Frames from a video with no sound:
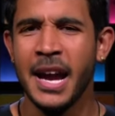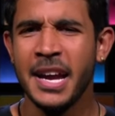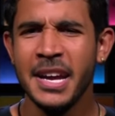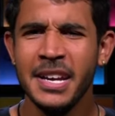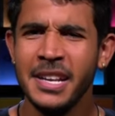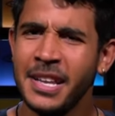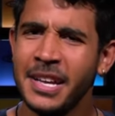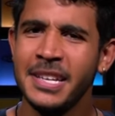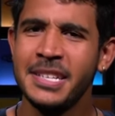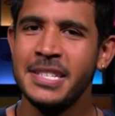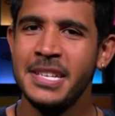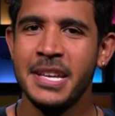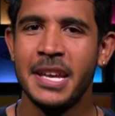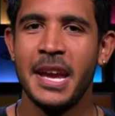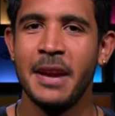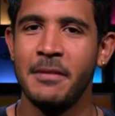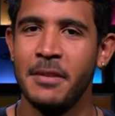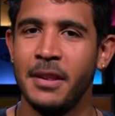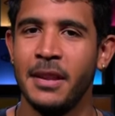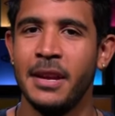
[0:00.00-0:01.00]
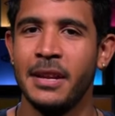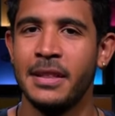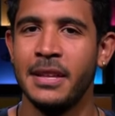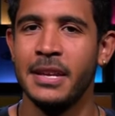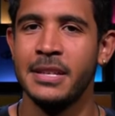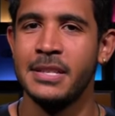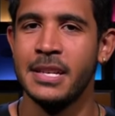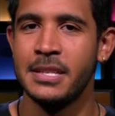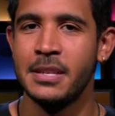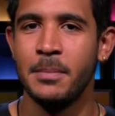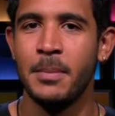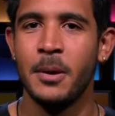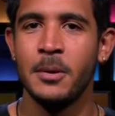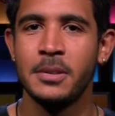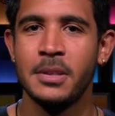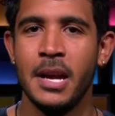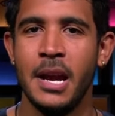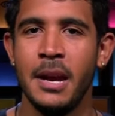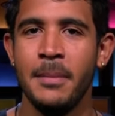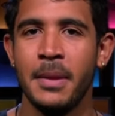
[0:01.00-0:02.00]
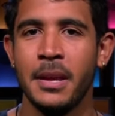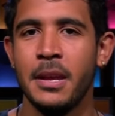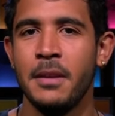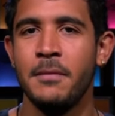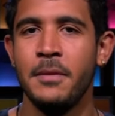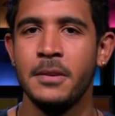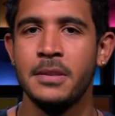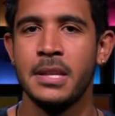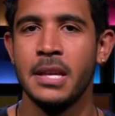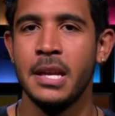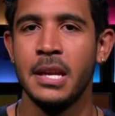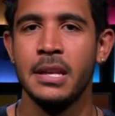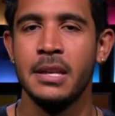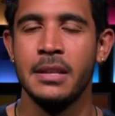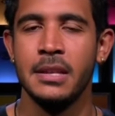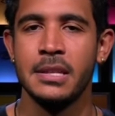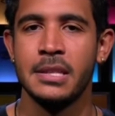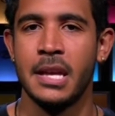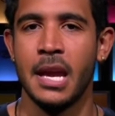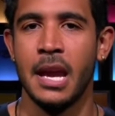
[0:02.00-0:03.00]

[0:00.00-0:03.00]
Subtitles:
I kind of like seeing Kevin like this. It's about time that he feels the heat in this